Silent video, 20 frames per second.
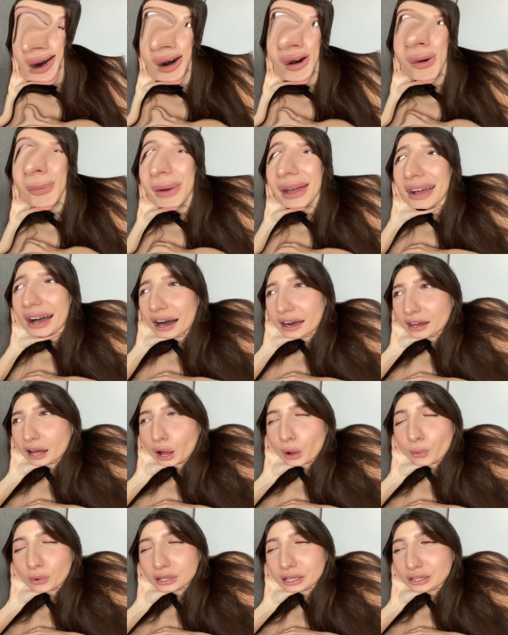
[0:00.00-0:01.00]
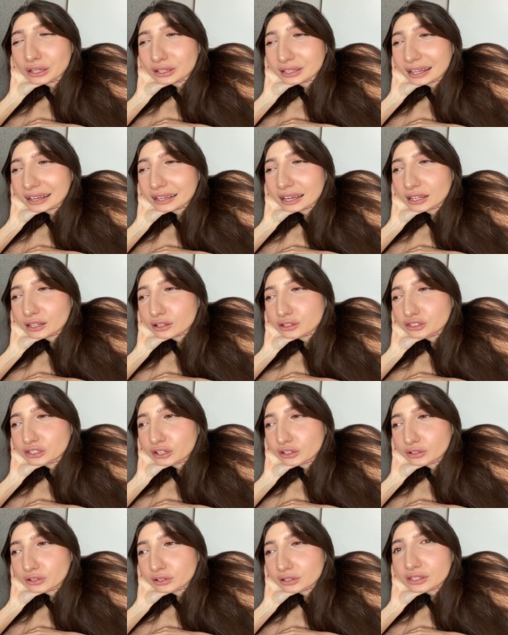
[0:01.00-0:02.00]
Oh my god, I want to look like Kendall
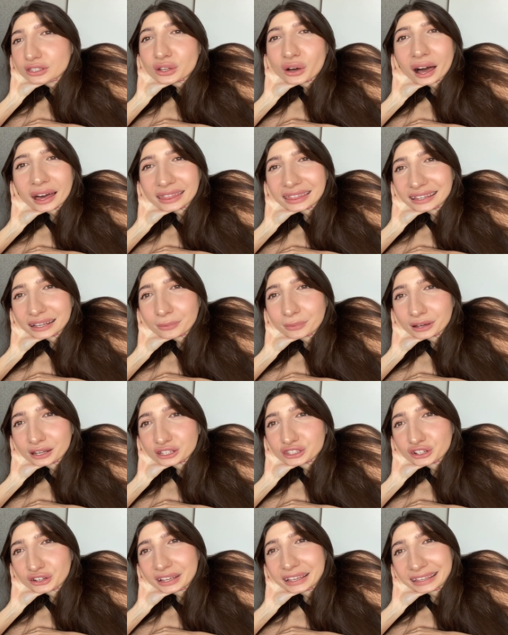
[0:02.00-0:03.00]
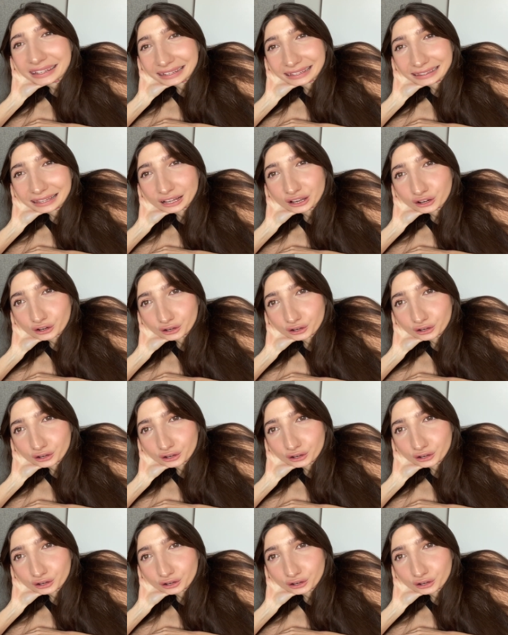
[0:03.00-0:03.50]
Jenner, so I think I'm gonna start eating like